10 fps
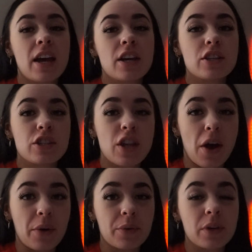
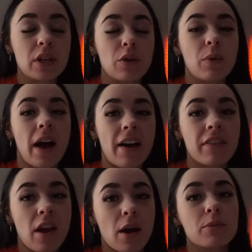So, you will have
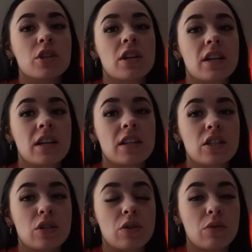the option
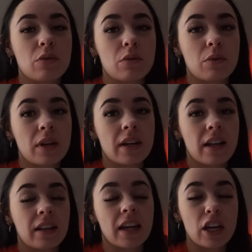to
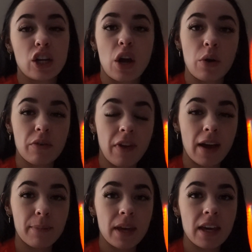click
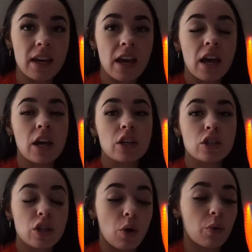Notify Me,
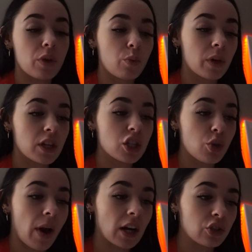so that when the
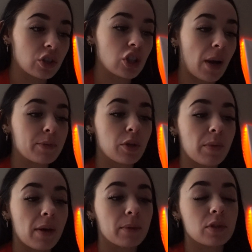shoe actually drops, you'll
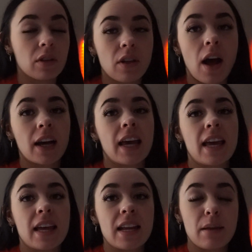be able to log
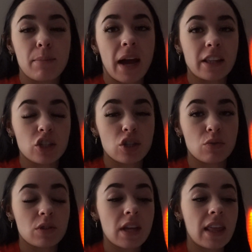in and buy the
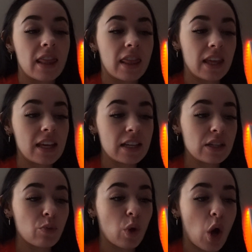shoes.
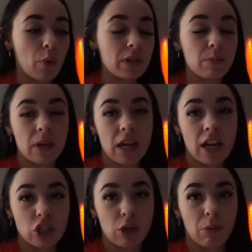These will always be
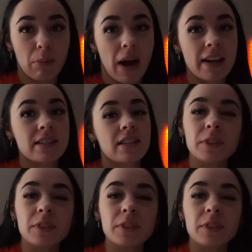a cheaper price.